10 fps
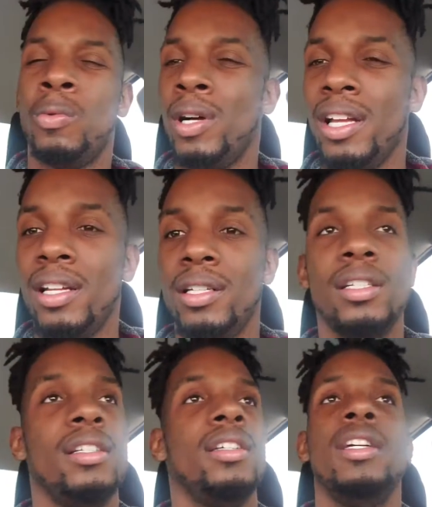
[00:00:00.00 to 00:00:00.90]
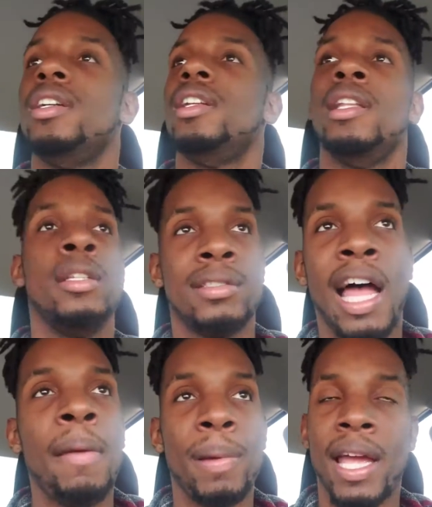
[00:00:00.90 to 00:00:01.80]
What?
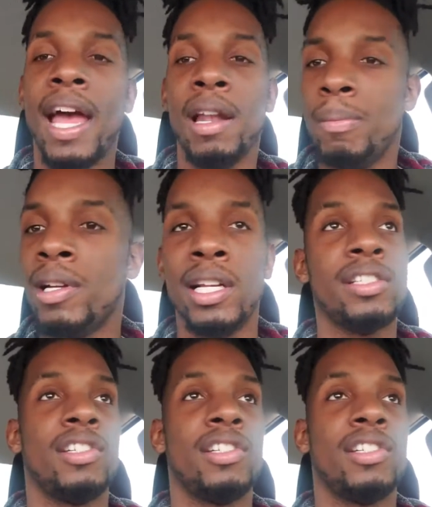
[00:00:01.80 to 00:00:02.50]
Type in how to build an